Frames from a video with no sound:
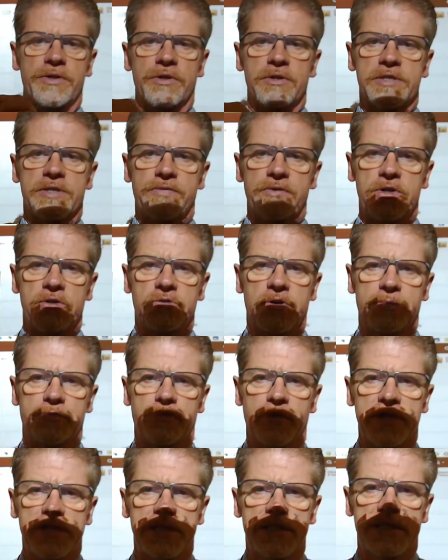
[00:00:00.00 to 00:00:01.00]
Those of you who are
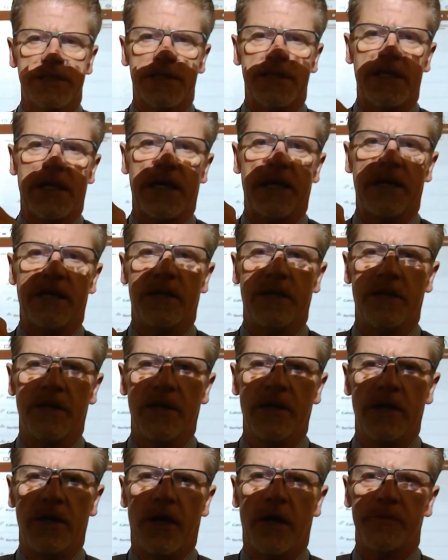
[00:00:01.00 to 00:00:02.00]
present today
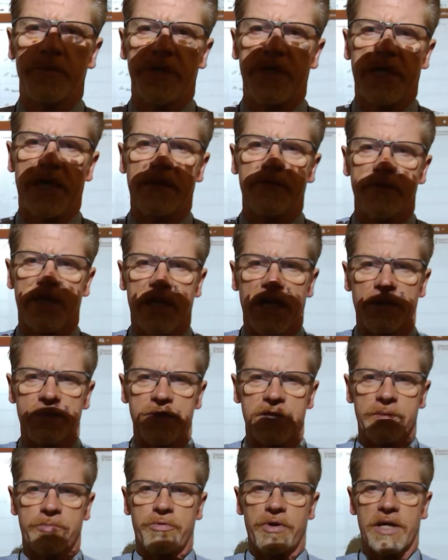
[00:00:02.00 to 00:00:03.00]
already have a
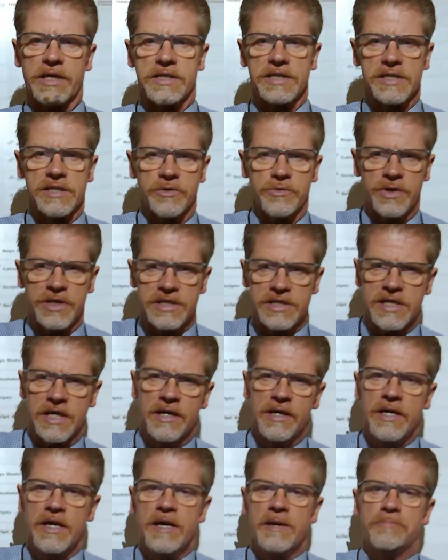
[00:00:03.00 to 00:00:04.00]
copy of the practice quiz.
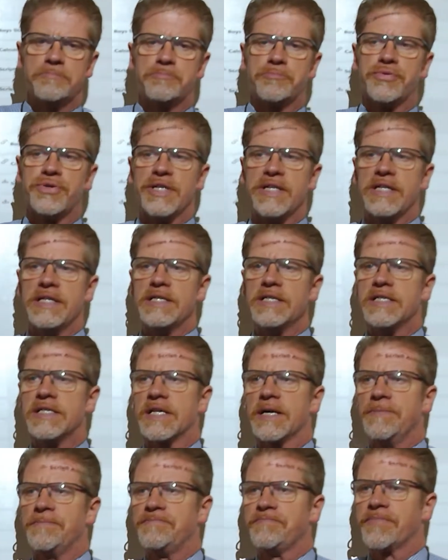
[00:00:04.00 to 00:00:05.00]

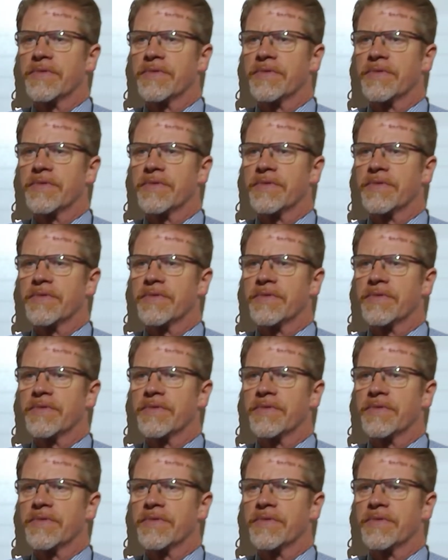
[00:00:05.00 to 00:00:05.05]
Please